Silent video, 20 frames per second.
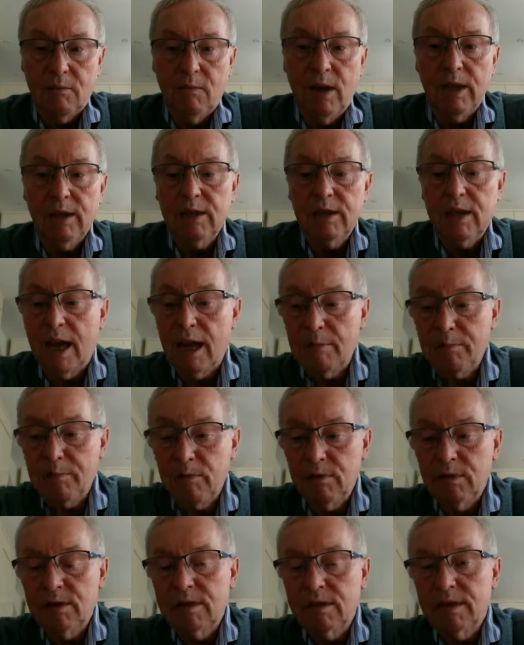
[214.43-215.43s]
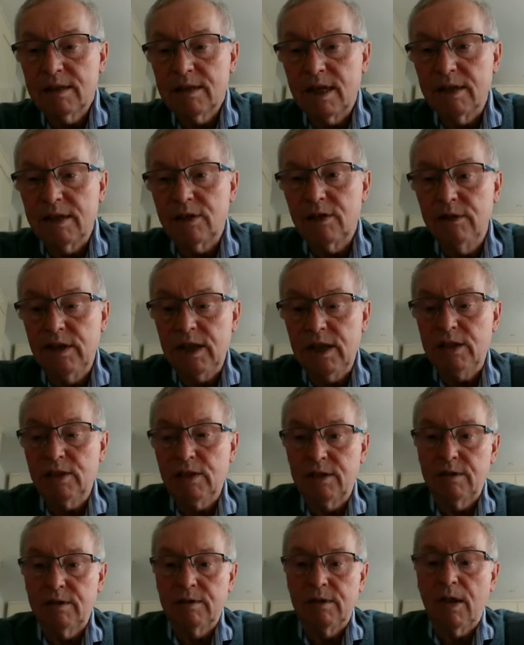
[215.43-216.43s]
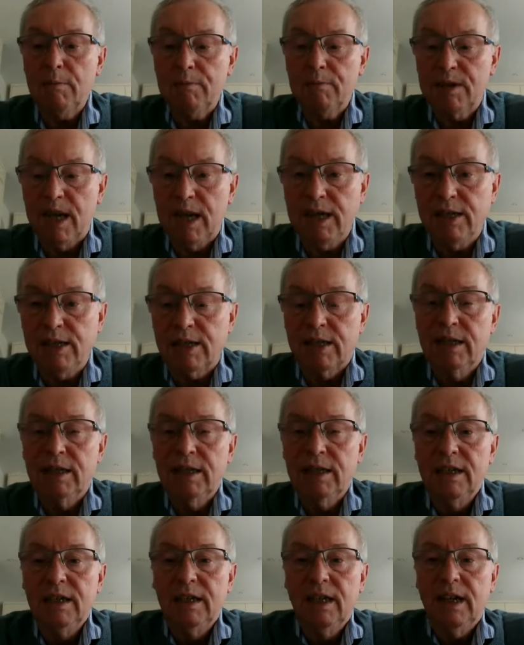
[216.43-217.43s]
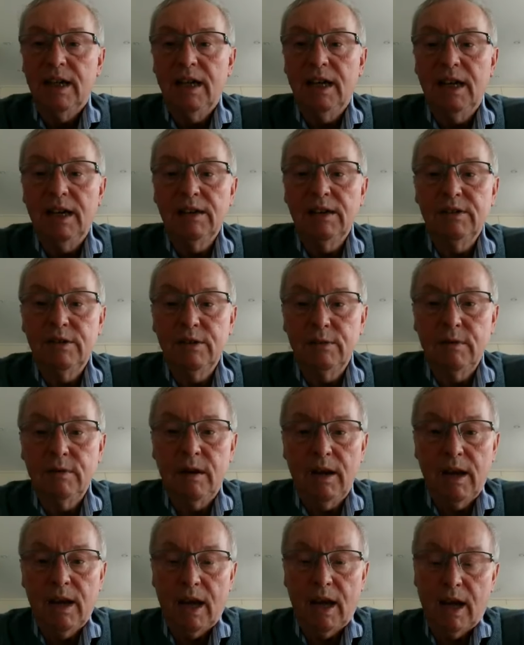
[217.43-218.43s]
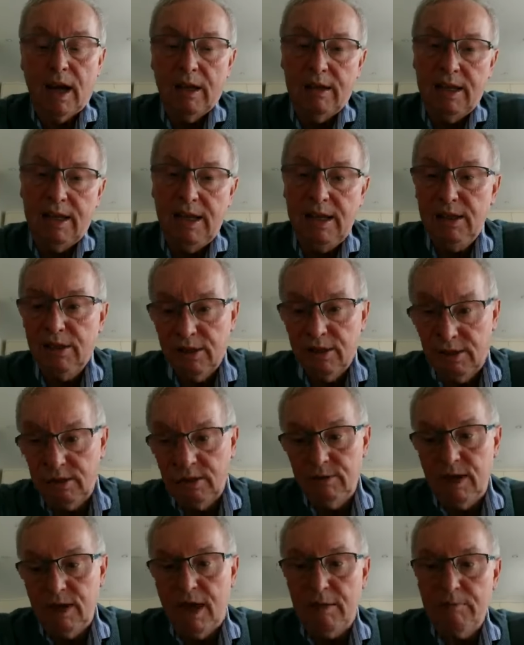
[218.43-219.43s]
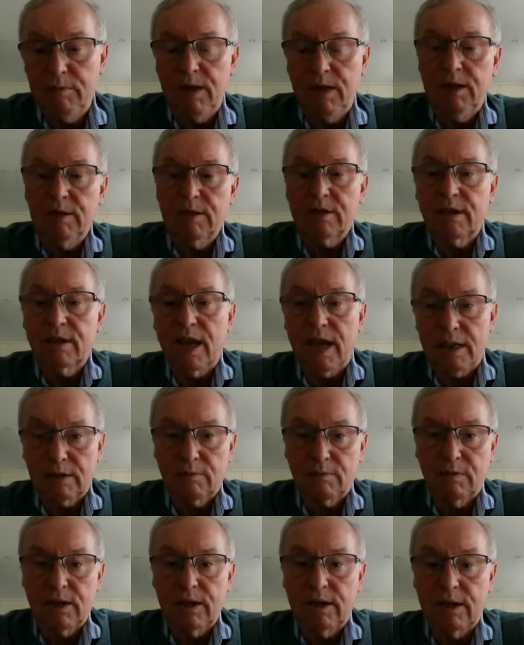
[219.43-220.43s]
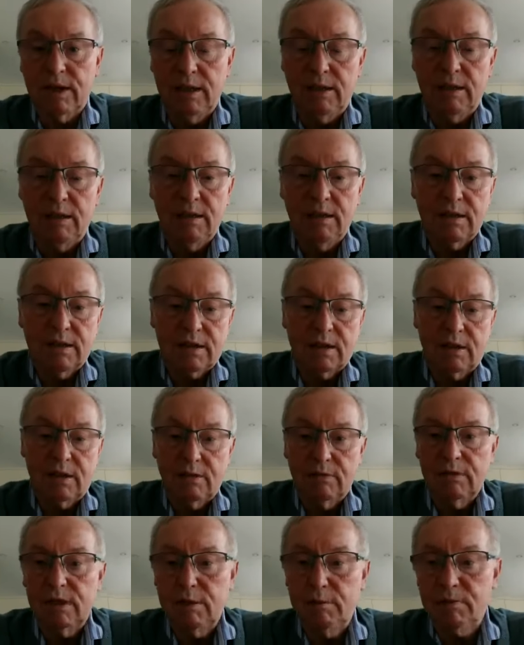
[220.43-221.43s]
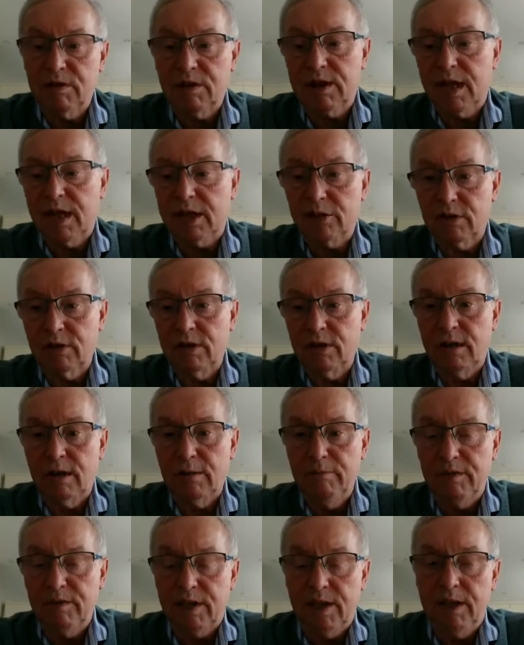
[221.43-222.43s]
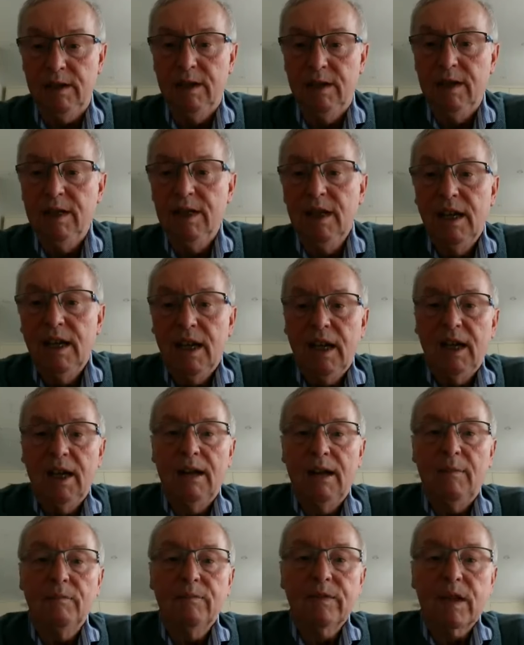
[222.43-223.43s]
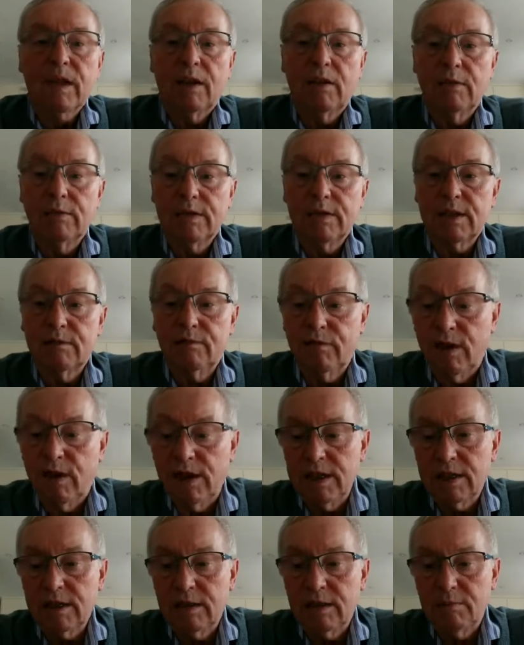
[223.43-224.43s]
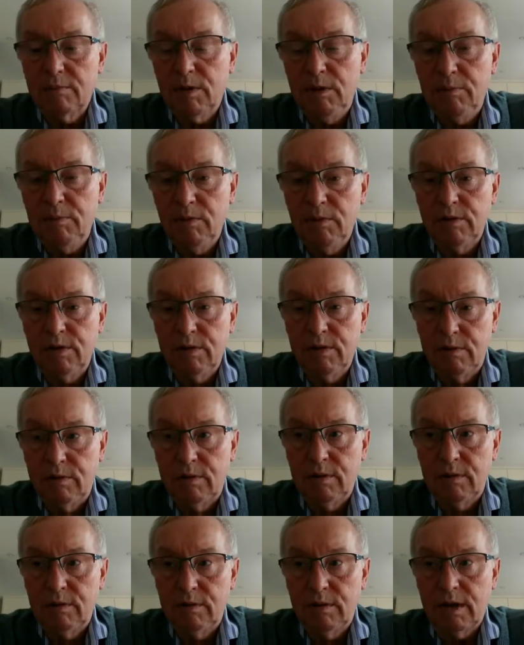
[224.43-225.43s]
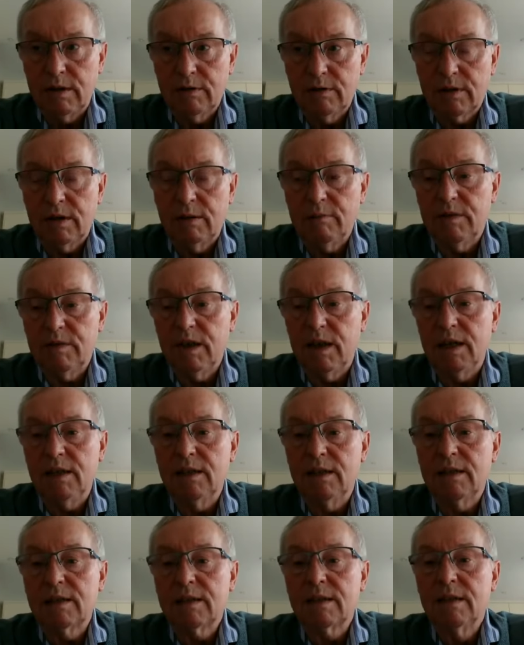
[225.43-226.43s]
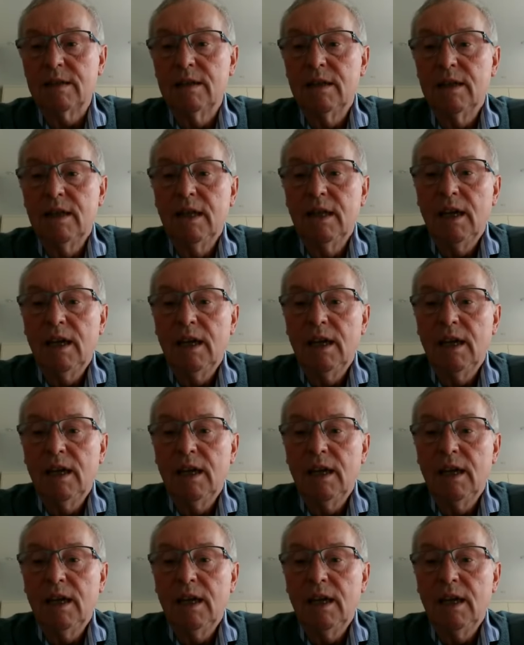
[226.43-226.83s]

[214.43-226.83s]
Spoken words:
When Apple says you need to do an update, and you need to do that because that's where the security protection comes in, I always advise that people do those updates.